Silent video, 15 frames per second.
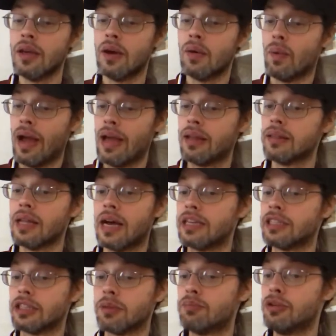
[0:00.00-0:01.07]
"Well, I
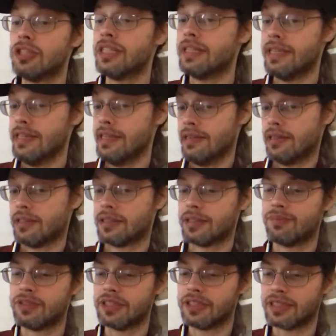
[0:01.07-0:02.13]
shall put it here,"
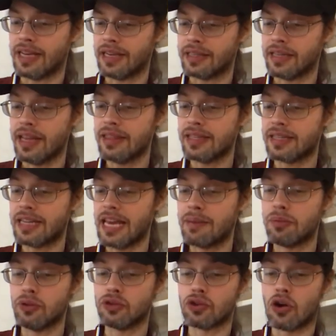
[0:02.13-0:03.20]
she said, "in the
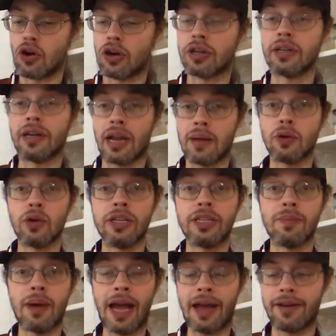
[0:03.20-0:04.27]
table drawer, and I'm going to
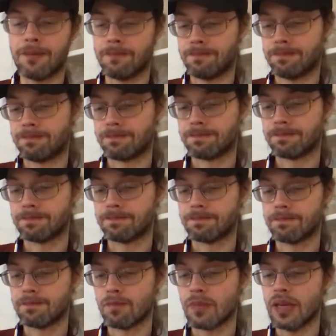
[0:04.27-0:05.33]
bed."
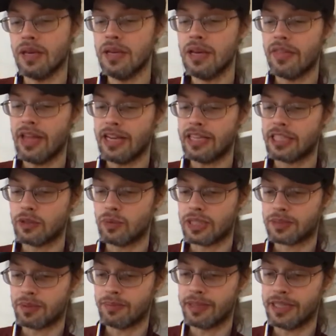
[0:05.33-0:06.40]
Then she
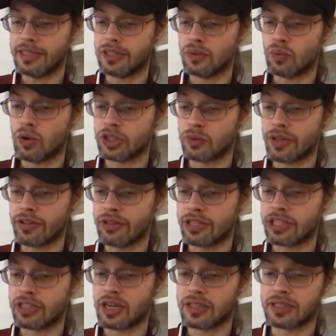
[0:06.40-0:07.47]
whispered me to watch whether he
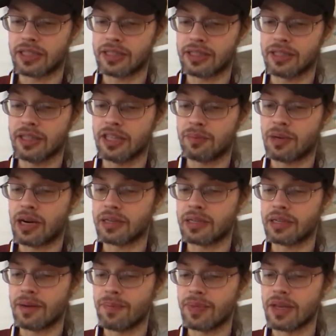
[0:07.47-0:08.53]
touched it, and
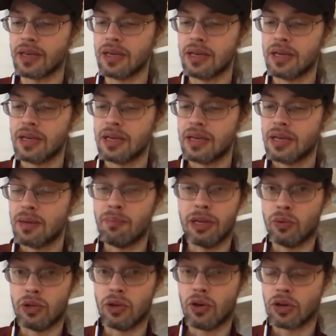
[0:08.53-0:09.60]
departed. But he
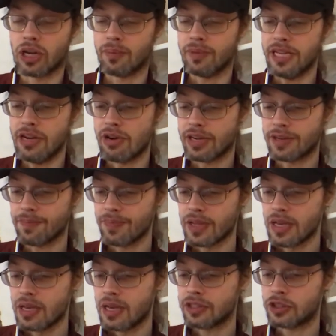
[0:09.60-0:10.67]
would not come near it,
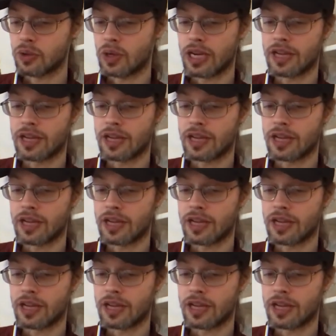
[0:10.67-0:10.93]
and so I